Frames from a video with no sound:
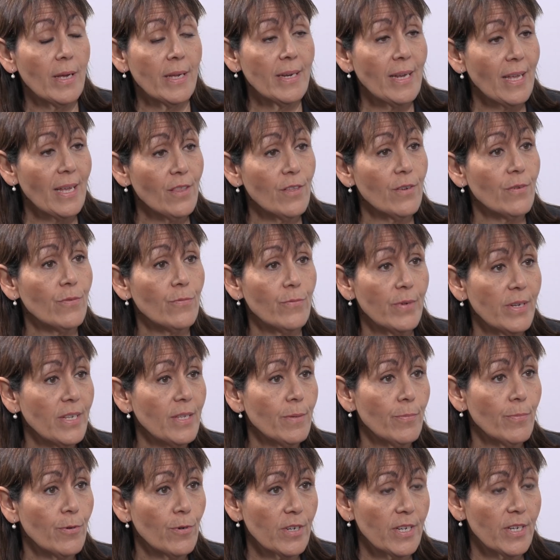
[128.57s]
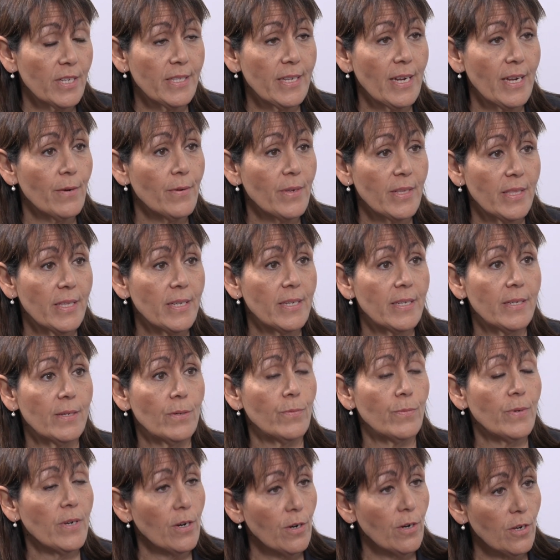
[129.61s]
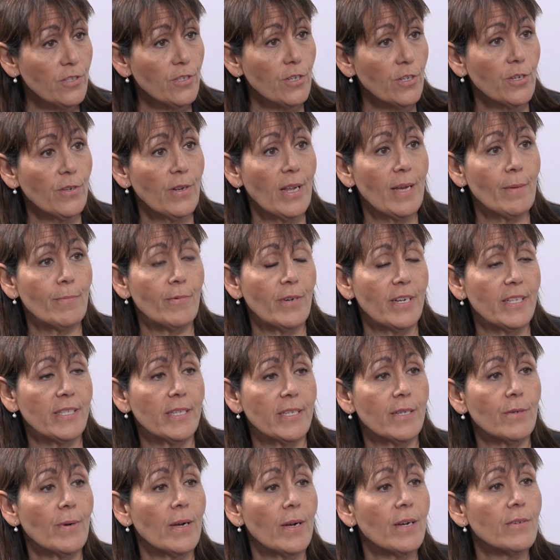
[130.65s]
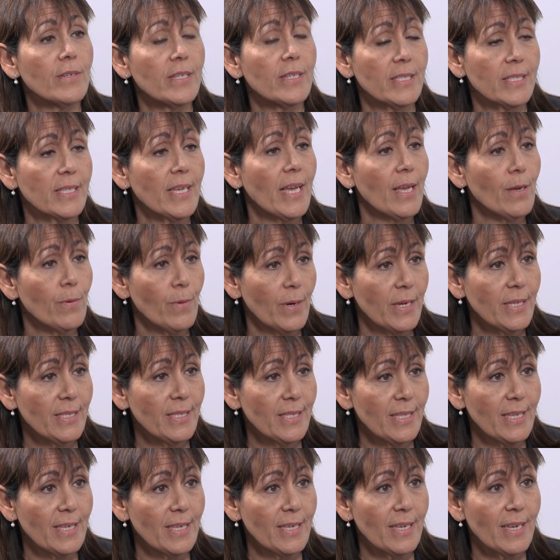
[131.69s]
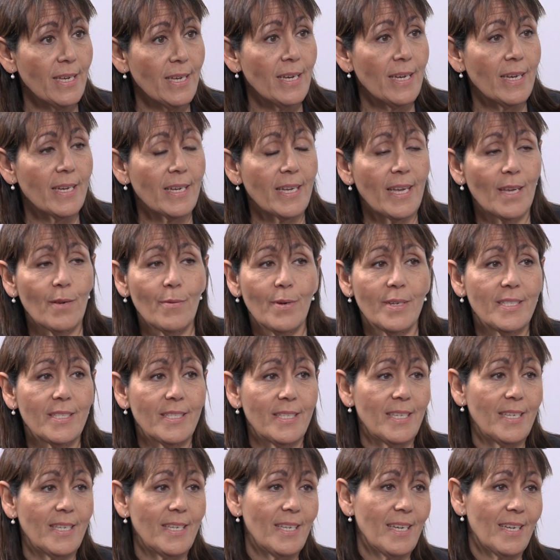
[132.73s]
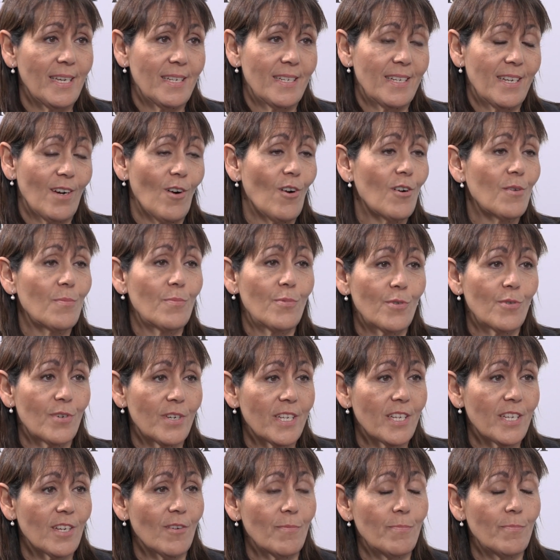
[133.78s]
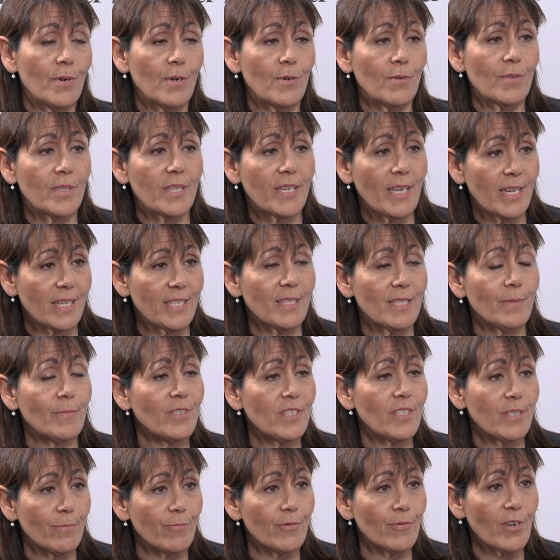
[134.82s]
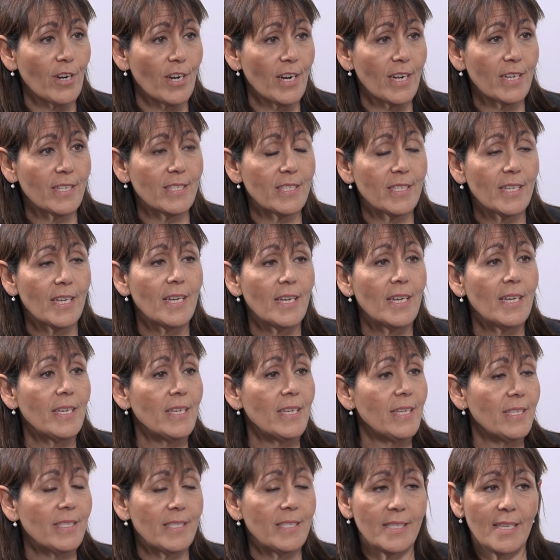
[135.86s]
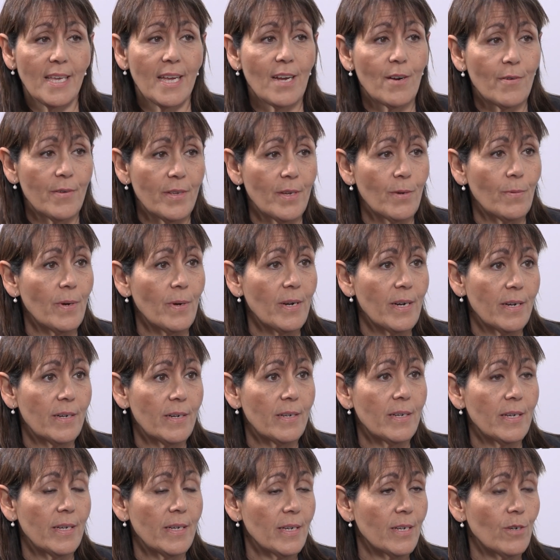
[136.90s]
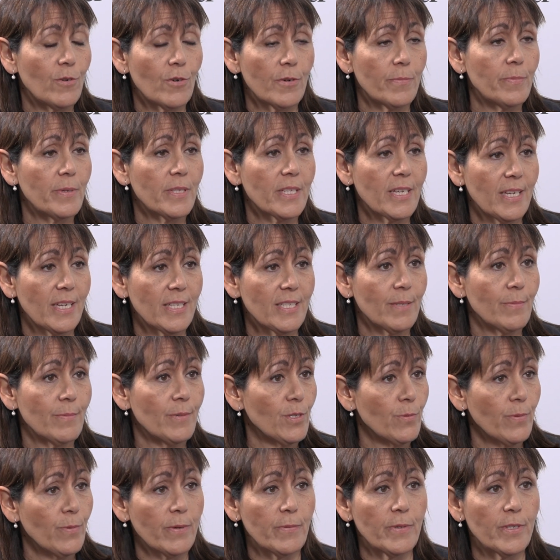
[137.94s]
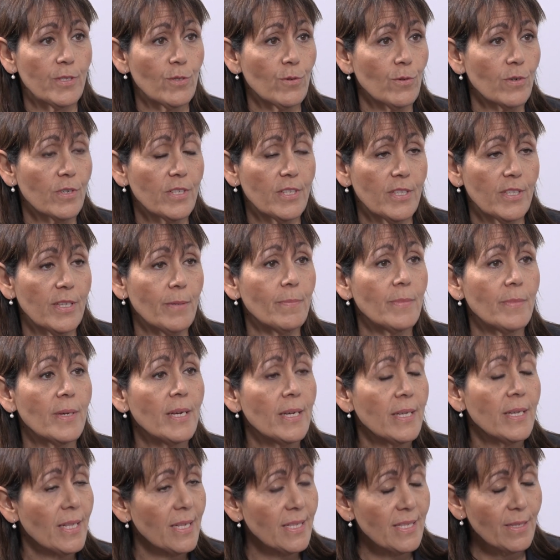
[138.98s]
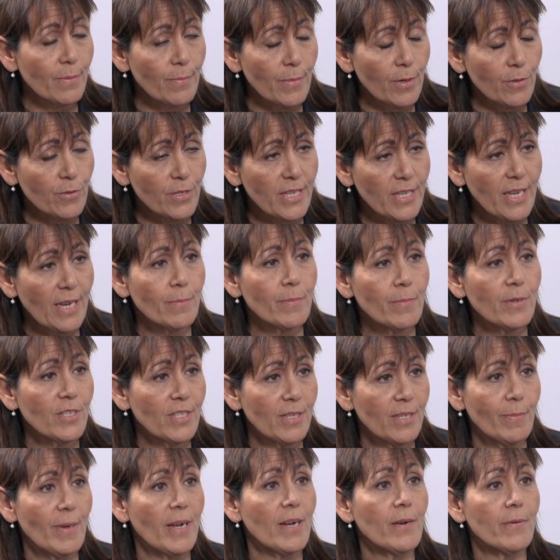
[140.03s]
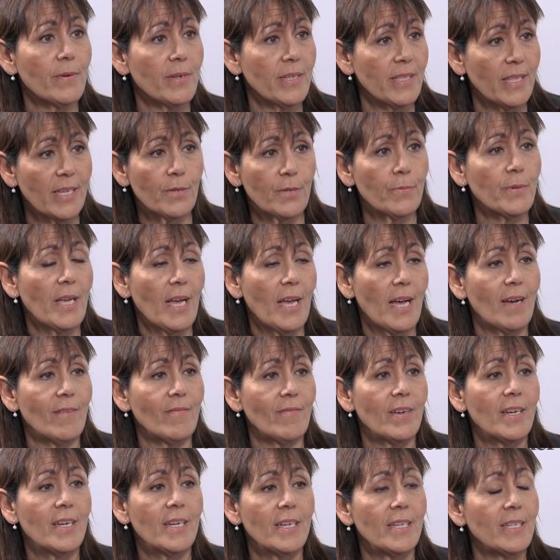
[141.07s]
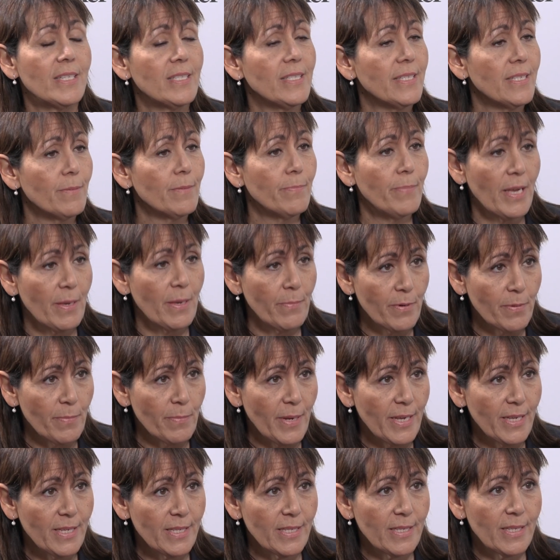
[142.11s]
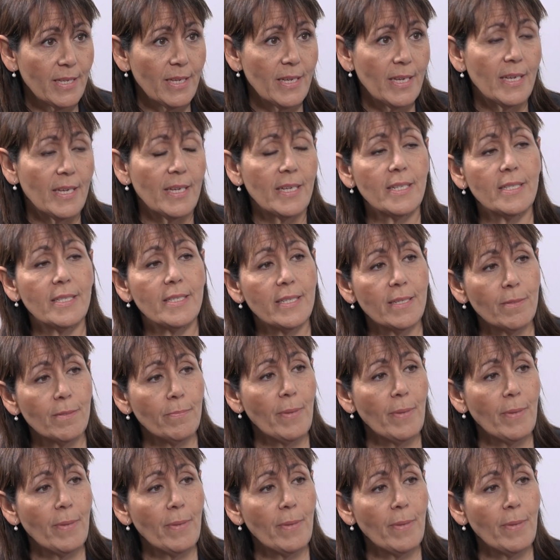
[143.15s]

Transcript: another really important area that we are also collaborating around is KYC. KYC and onboarding of both customers and products is the area where corporate customers, when we talk to them, that's the most cumbersome area that we have. It's still paper-based, it's still